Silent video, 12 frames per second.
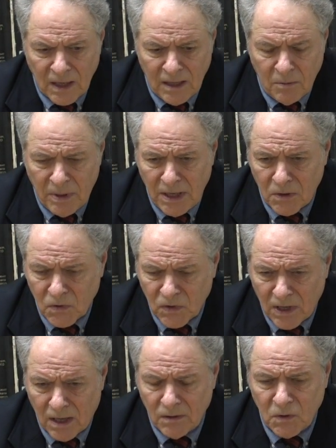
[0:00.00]
and the Baker
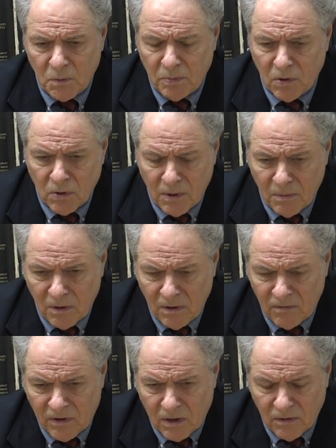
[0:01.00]
Scholars program
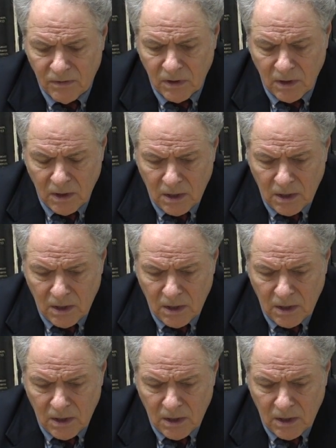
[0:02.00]
evolved.